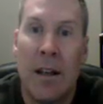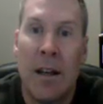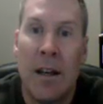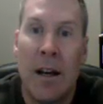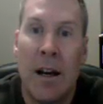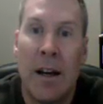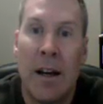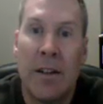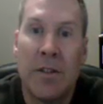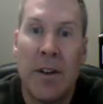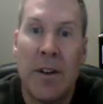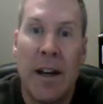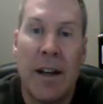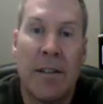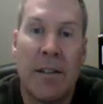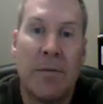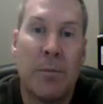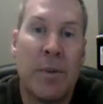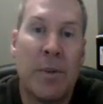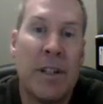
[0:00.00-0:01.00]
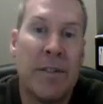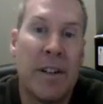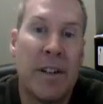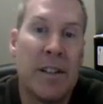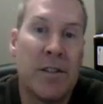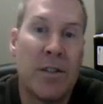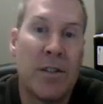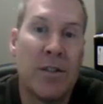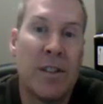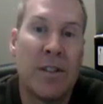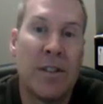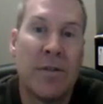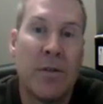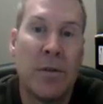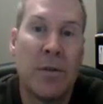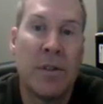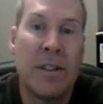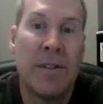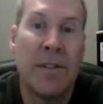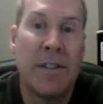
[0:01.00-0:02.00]
I also have predefined searches
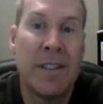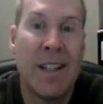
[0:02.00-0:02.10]
for different